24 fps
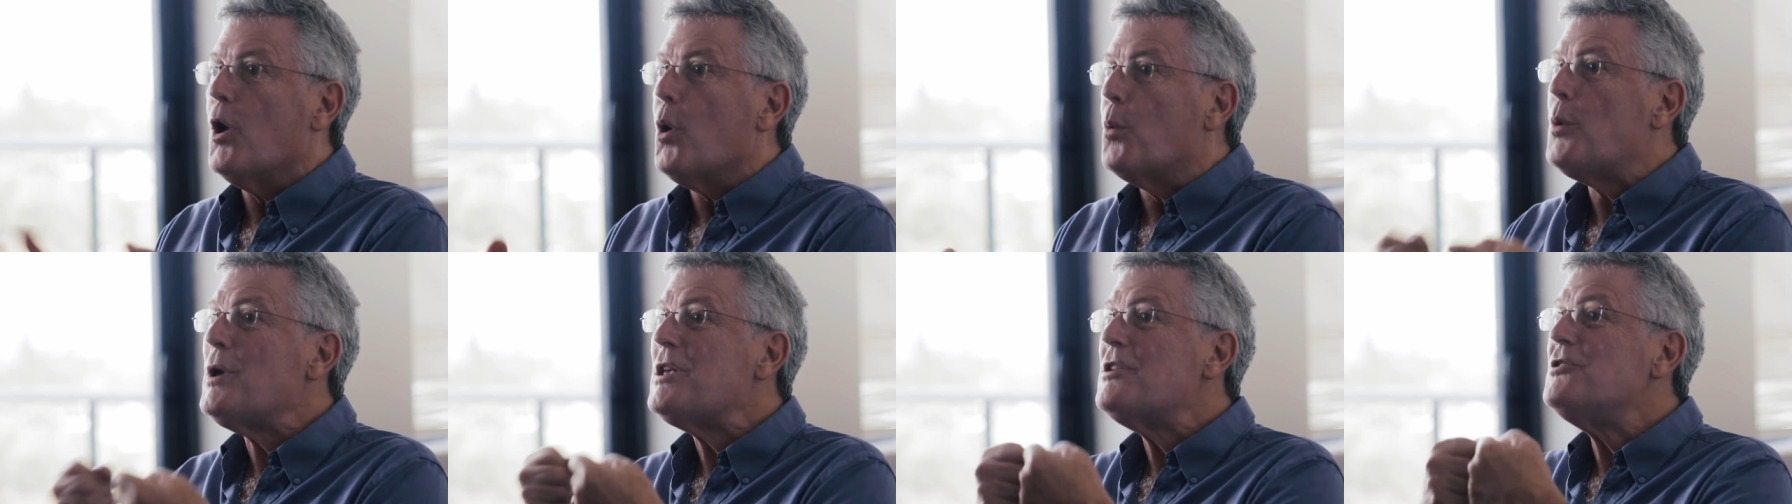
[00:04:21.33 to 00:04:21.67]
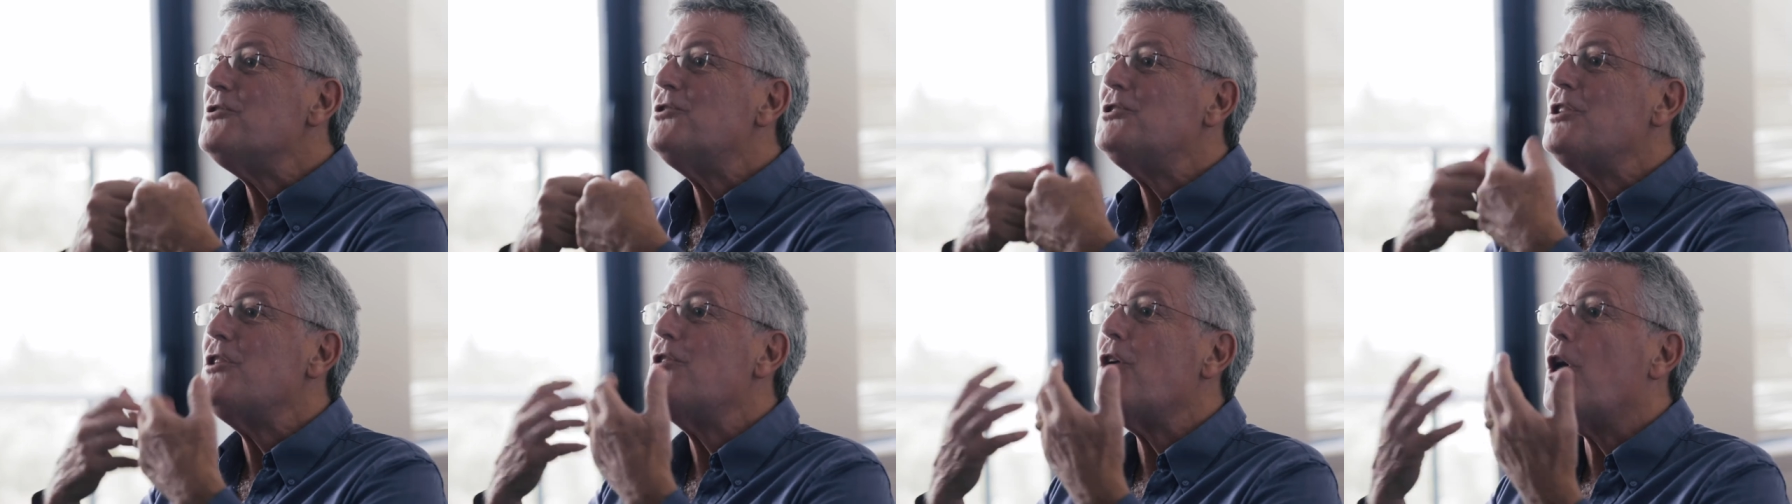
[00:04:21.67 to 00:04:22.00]
we
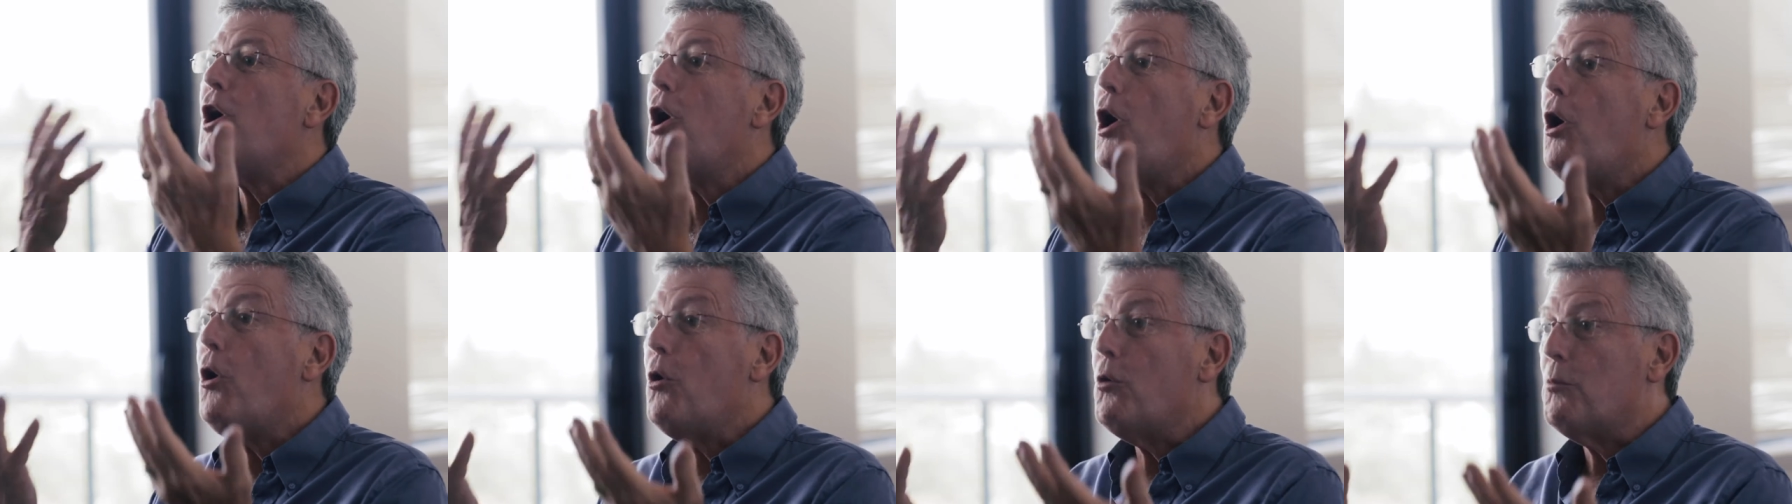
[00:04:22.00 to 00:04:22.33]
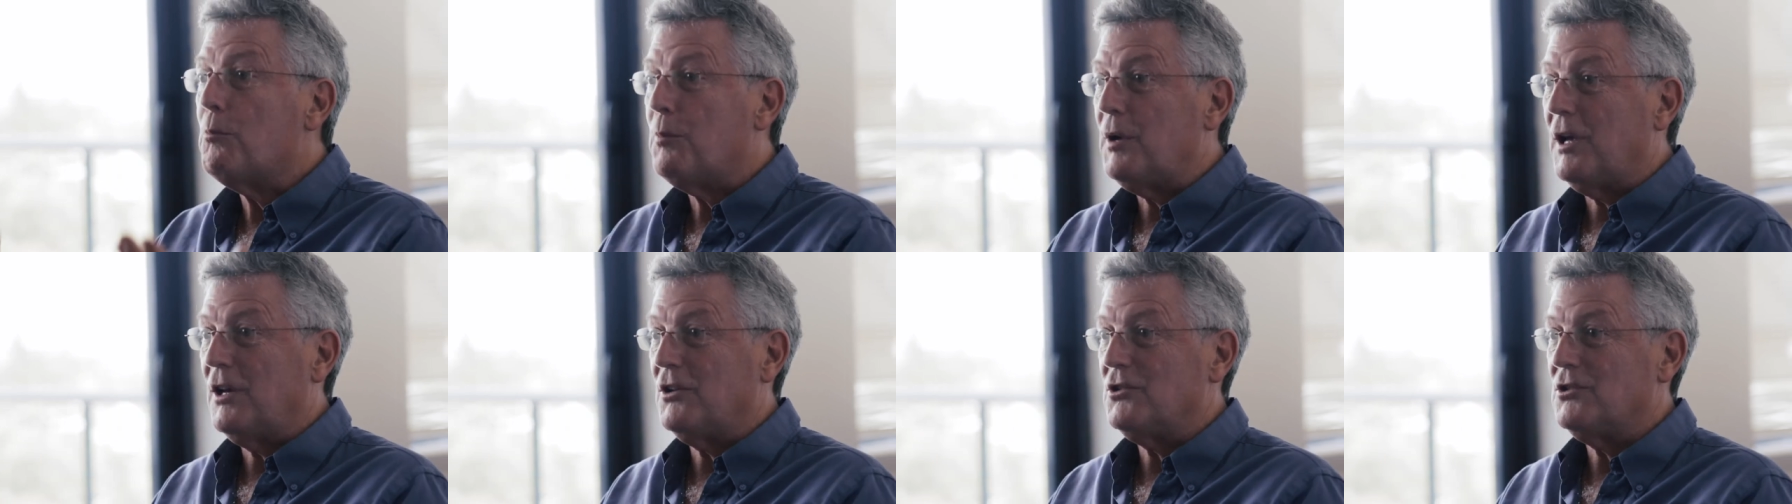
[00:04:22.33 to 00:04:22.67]
can see the whole
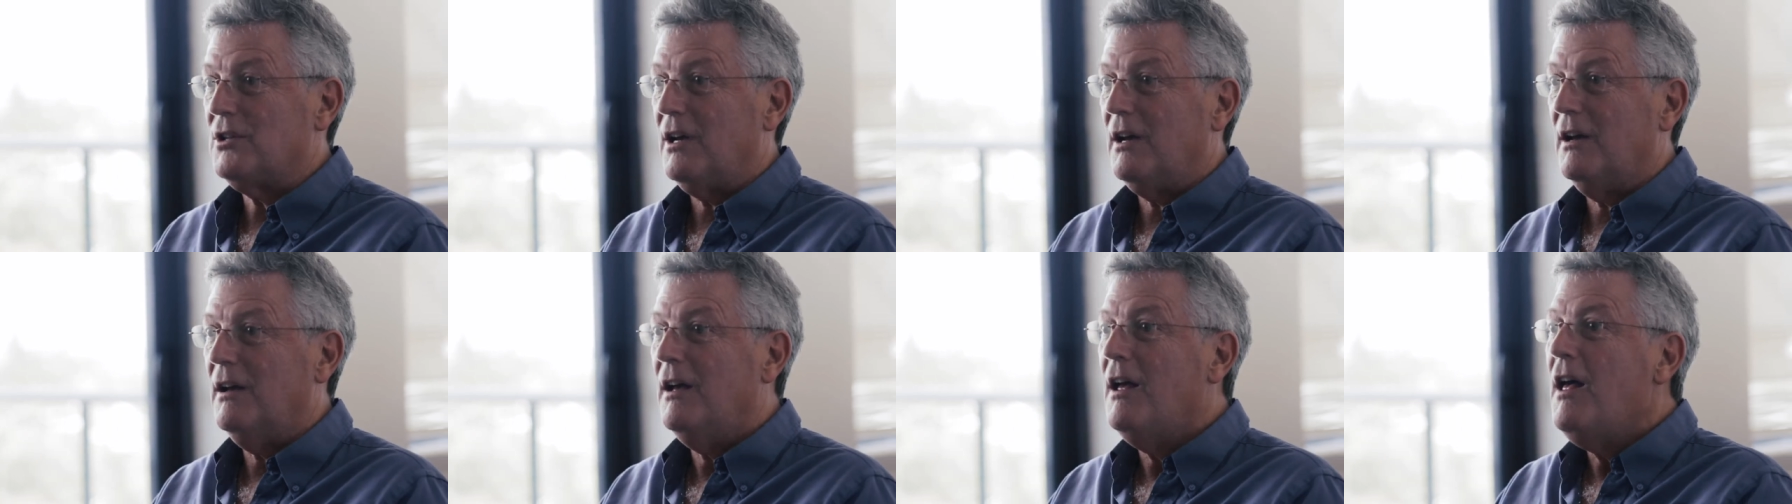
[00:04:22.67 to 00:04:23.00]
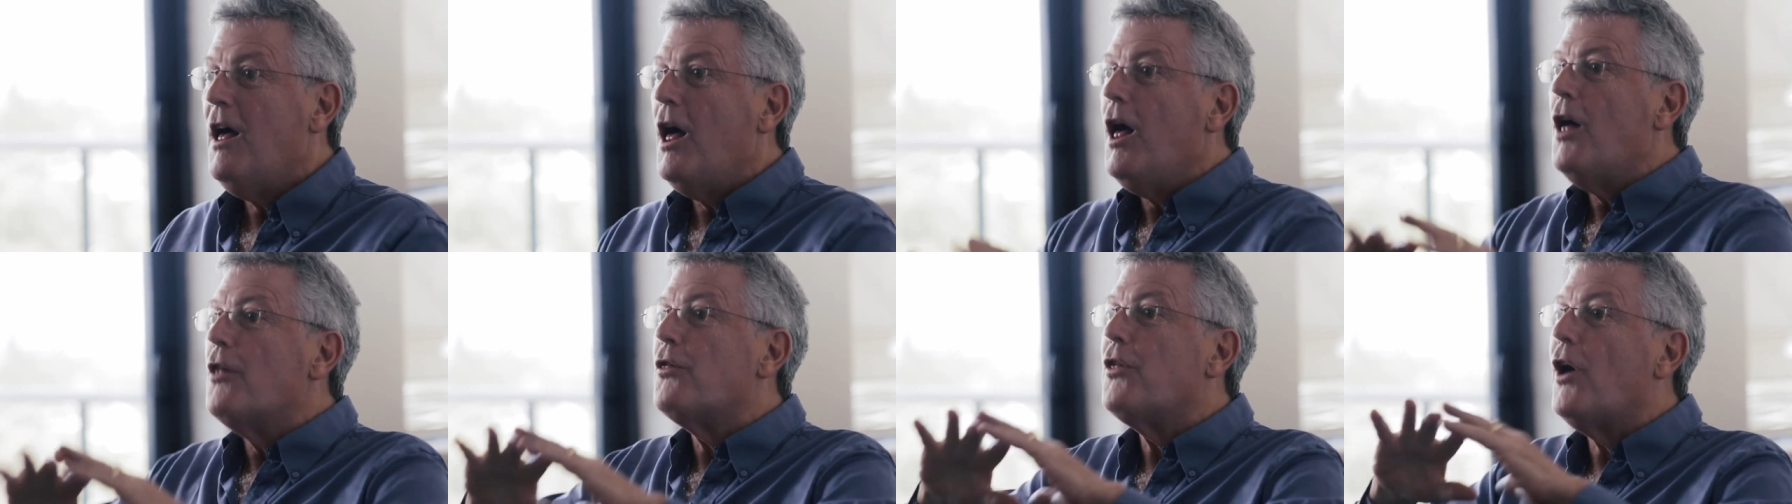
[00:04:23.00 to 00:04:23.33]
picture,
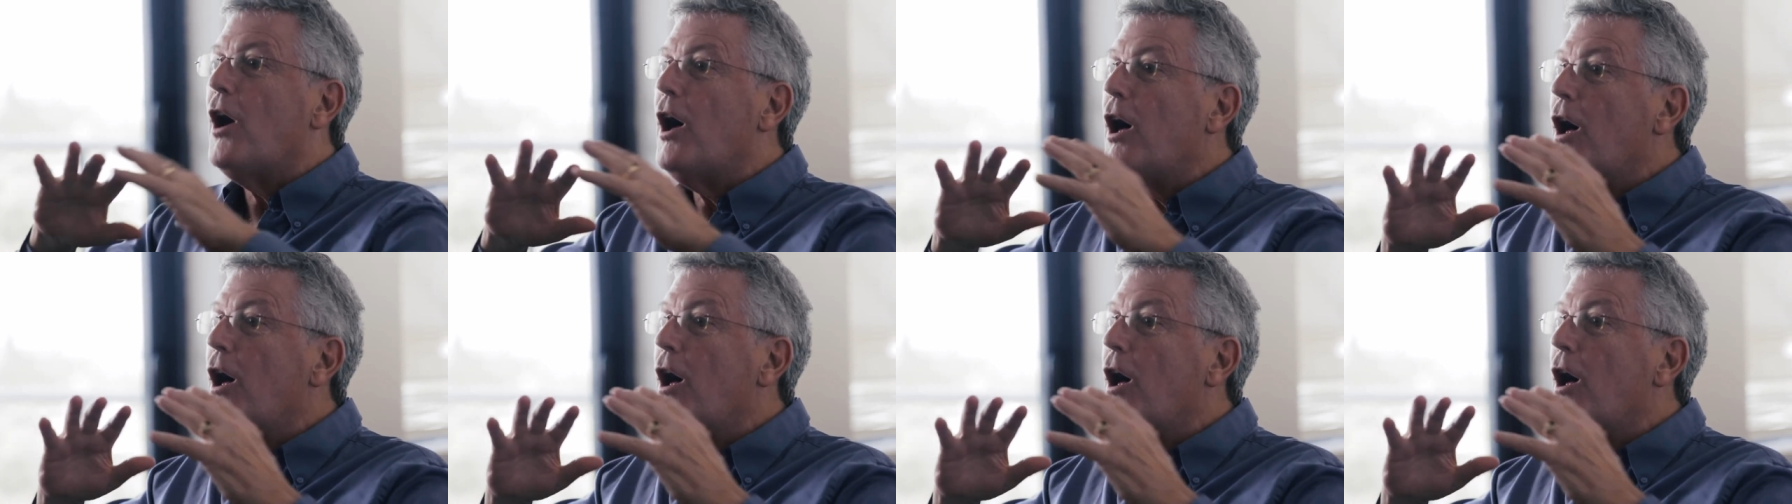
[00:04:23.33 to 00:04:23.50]
the